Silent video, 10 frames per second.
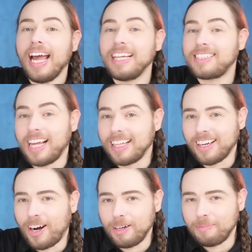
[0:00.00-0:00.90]
It's not
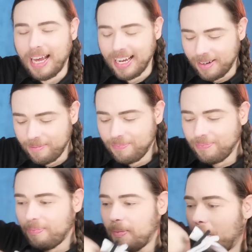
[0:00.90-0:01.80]
the heart bag.
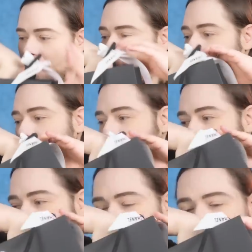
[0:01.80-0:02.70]

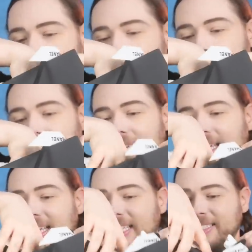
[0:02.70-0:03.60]

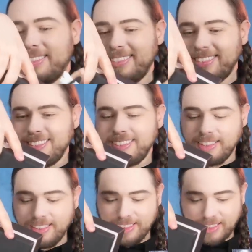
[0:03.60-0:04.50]

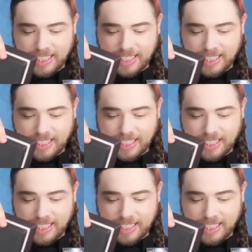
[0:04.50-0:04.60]
Ooh,